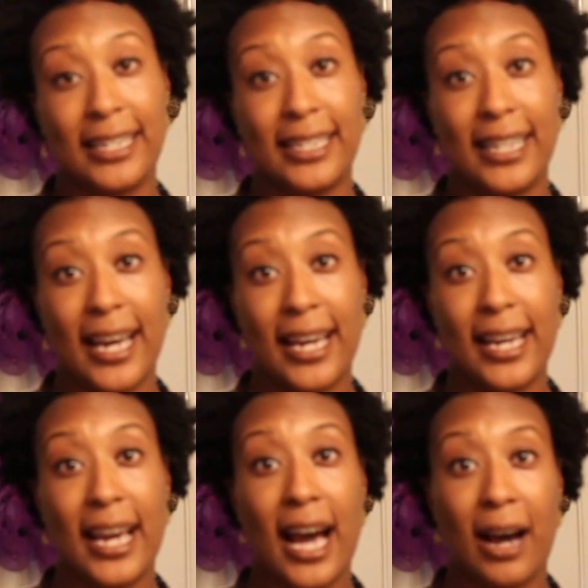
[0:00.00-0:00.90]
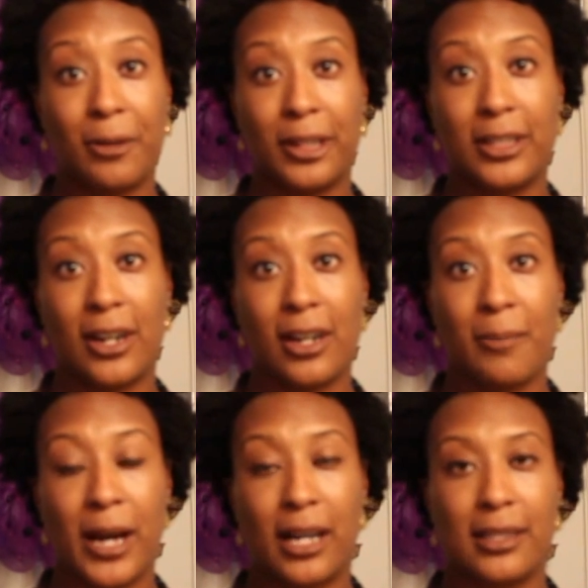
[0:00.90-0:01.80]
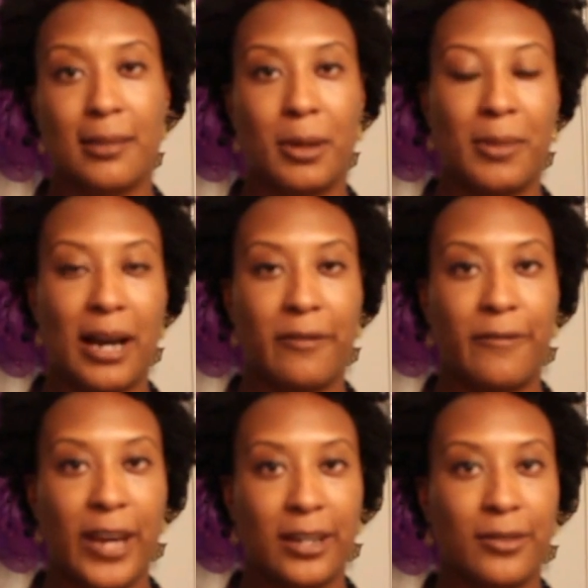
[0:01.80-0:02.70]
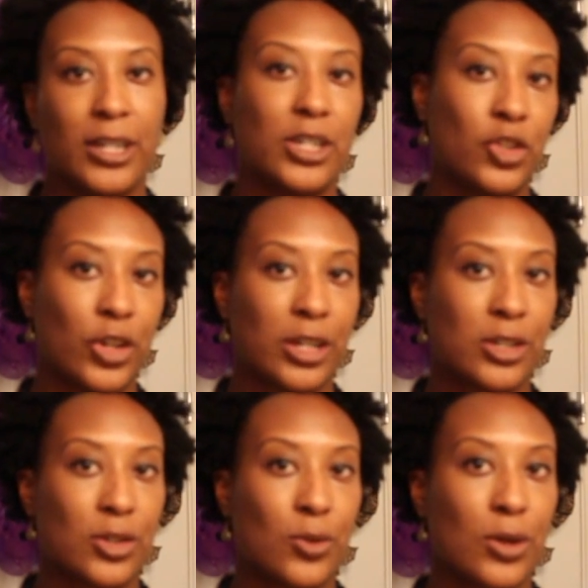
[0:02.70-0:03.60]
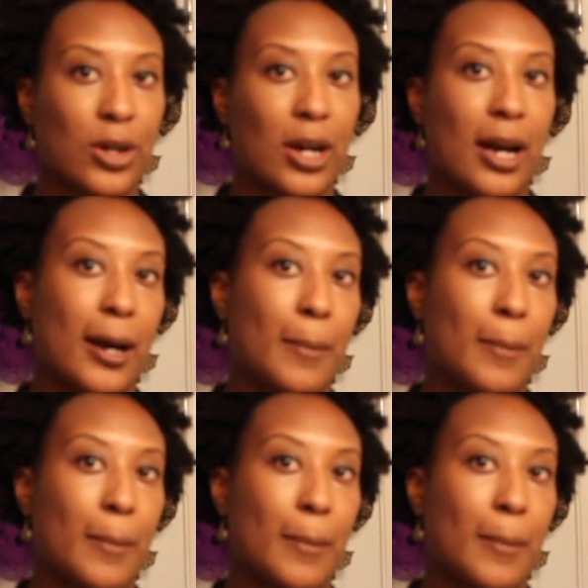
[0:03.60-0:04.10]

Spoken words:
and today I want to talk about some of my favorite drugstore